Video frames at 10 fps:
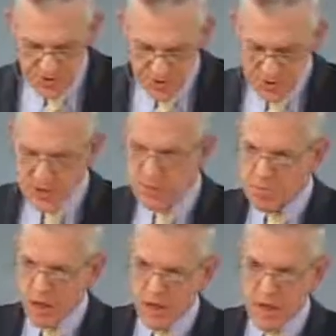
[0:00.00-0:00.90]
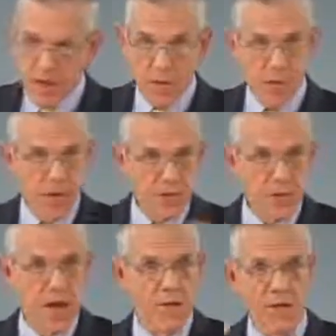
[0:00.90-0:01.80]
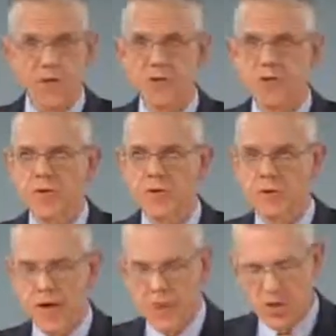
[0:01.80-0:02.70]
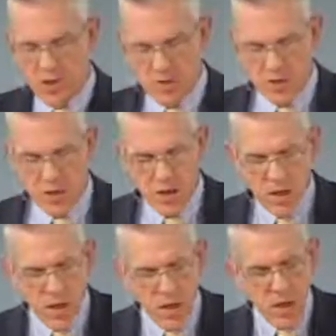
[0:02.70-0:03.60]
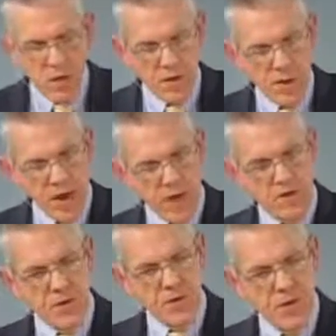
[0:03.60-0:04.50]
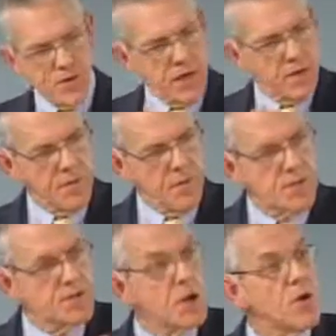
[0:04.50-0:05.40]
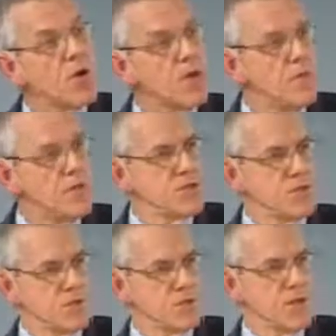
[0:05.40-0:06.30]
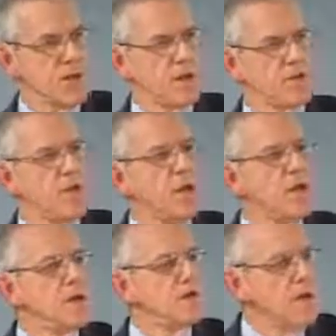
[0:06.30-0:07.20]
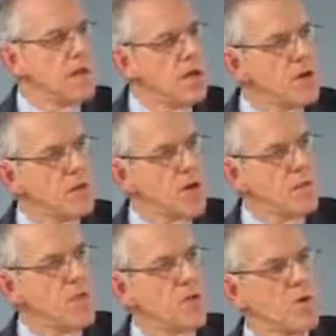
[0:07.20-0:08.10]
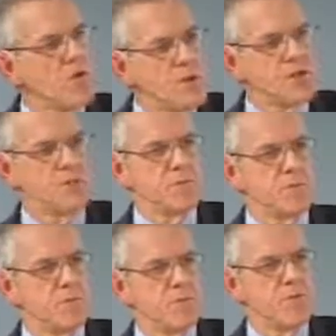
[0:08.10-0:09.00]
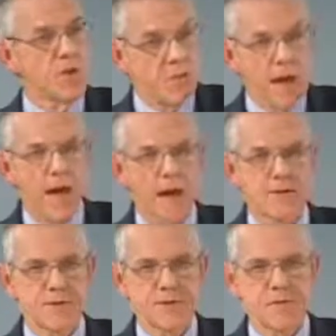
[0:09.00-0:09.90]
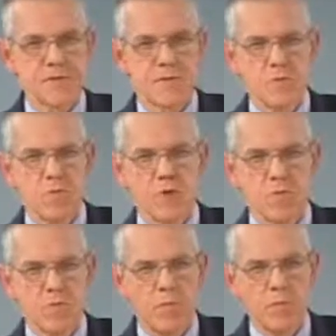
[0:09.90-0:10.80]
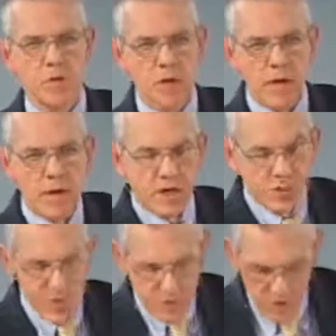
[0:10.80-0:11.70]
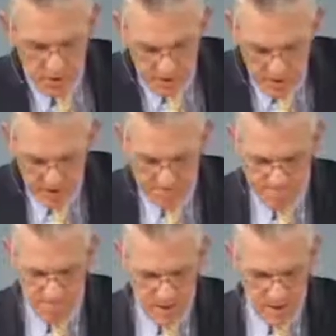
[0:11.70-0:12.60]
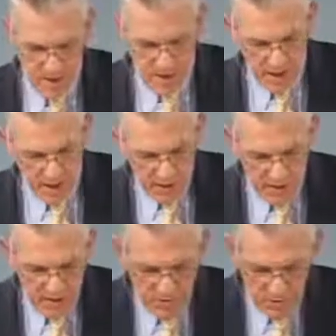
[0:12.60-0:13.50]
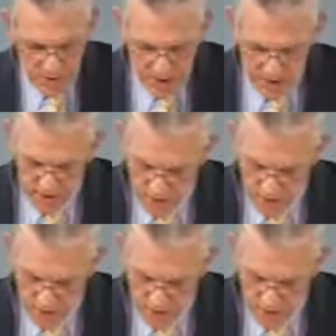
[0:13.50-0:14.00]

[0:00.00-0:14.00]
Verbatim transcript: and this is part of the email traffic that you've heard about in the news, what they have to do is they have to use surrogate measurements, that is, some indirect mode of measurement for the past where direct measurements weren't made. And there's a variety of,